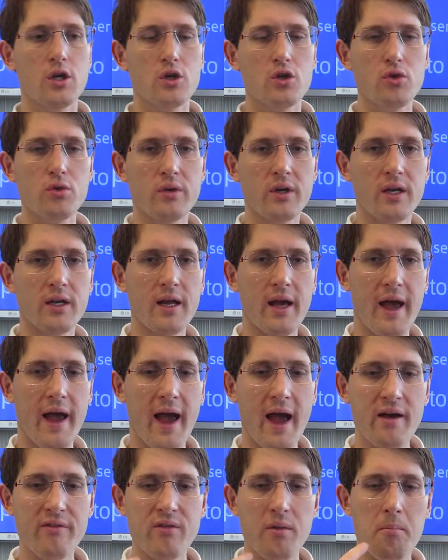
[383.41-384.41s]
You can
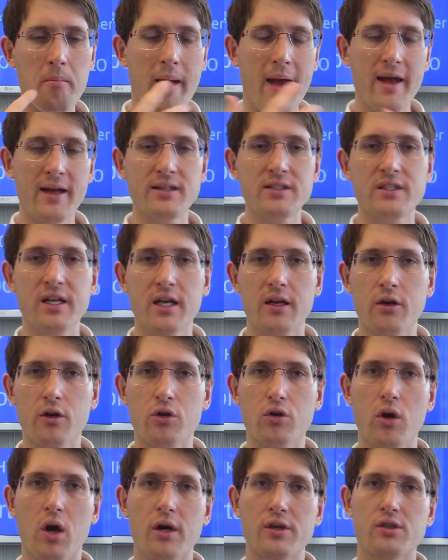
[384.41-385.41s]
have a mandate
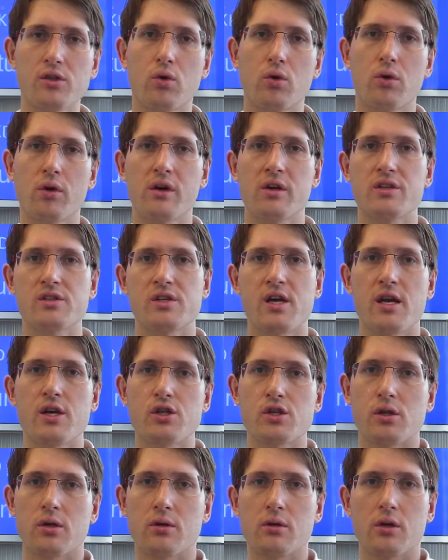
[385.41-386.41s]
across an
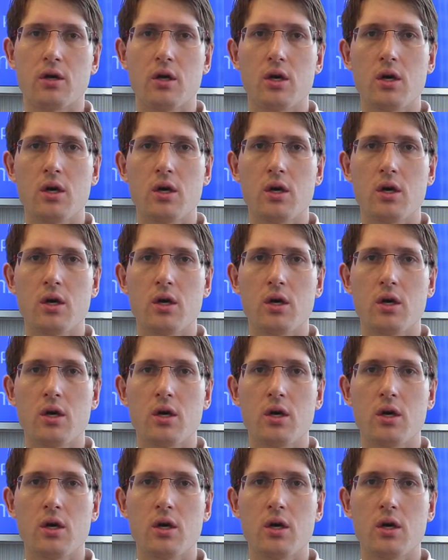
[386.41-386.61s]
organization,